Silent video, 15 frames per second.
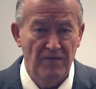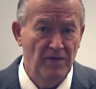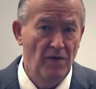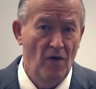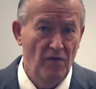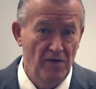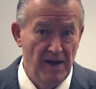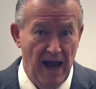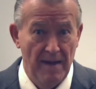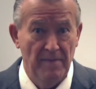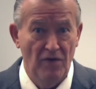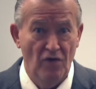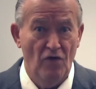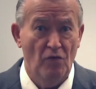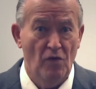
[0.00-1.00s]
even though the
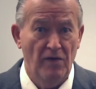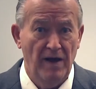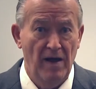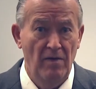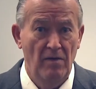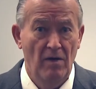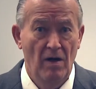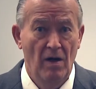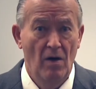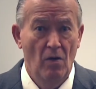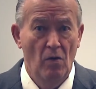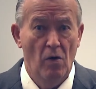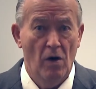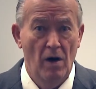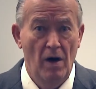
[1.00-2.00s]
damages were
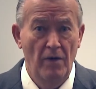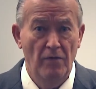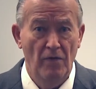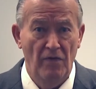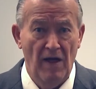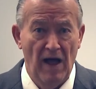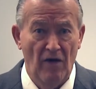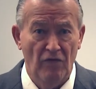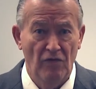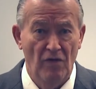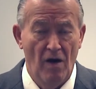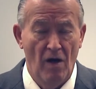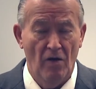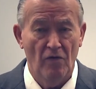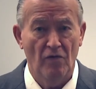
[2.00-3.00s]

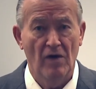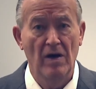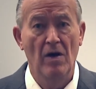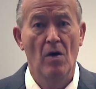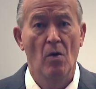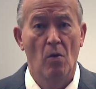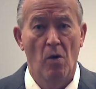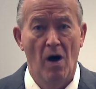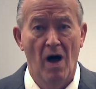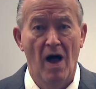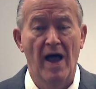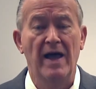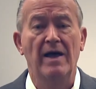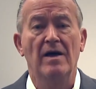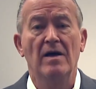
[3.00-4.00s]
$100,000.
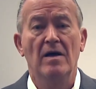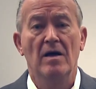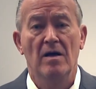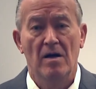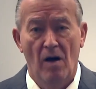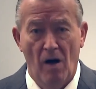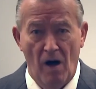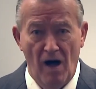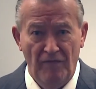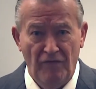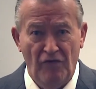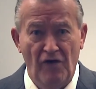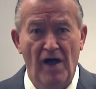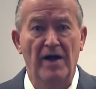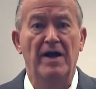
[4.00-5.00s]
Why?
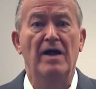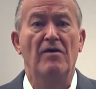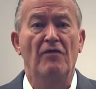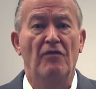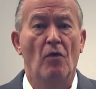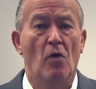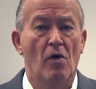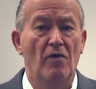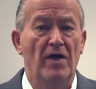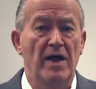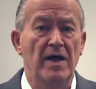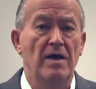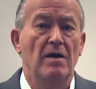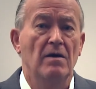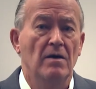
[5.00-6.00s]
Offsetting for
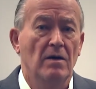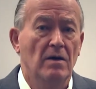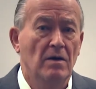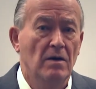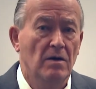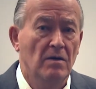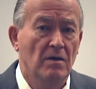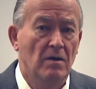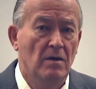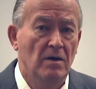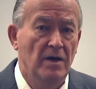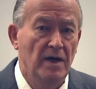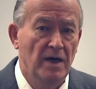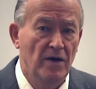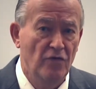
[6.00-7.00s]
the
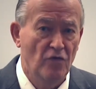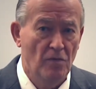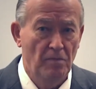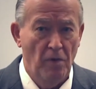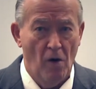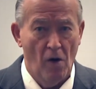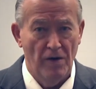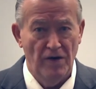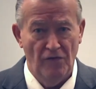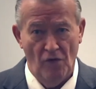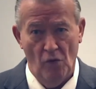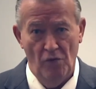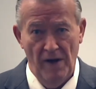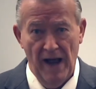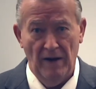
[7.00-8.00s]
injured party's
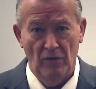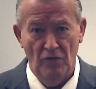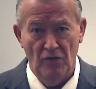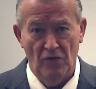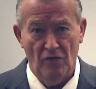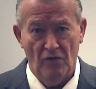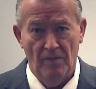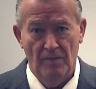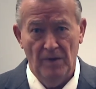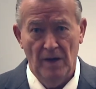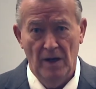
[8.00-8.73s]
own negligence.